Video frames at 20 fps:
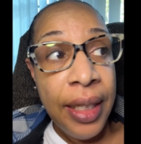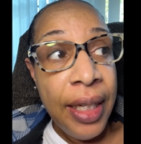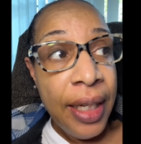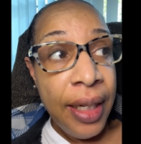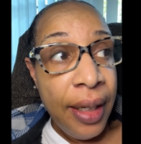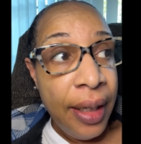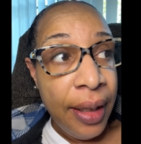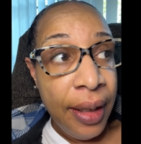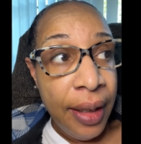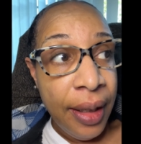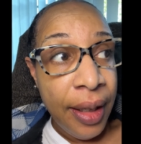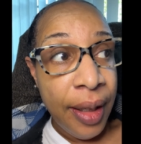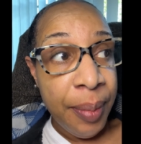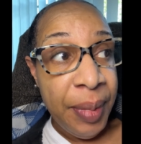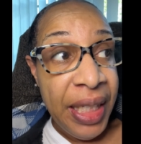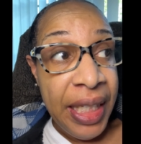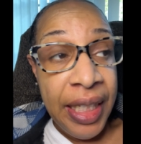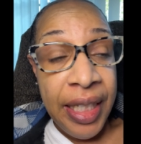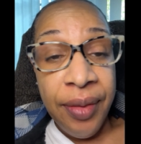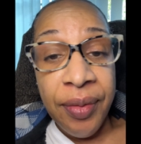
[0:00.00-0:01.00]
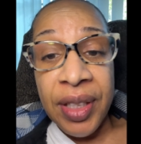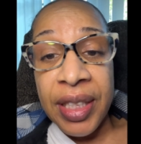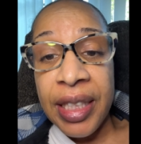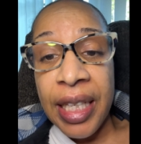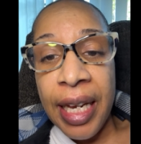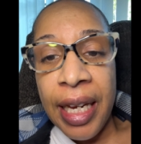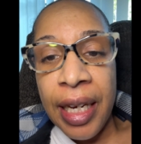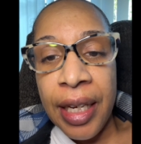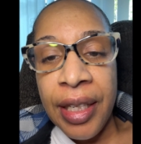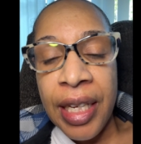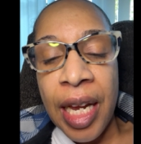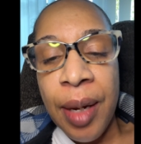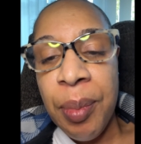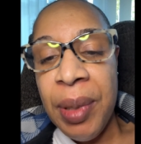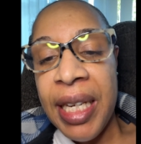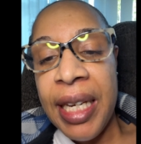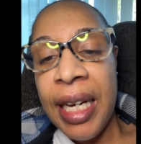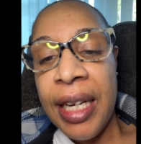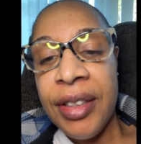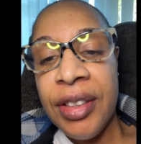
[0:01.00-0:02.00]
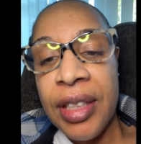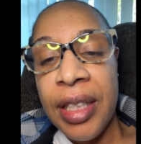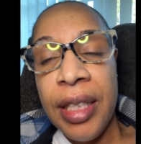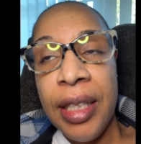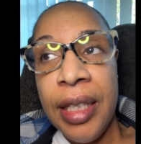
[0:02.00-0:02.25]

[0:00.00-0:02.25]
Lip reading: He didn't even say her name because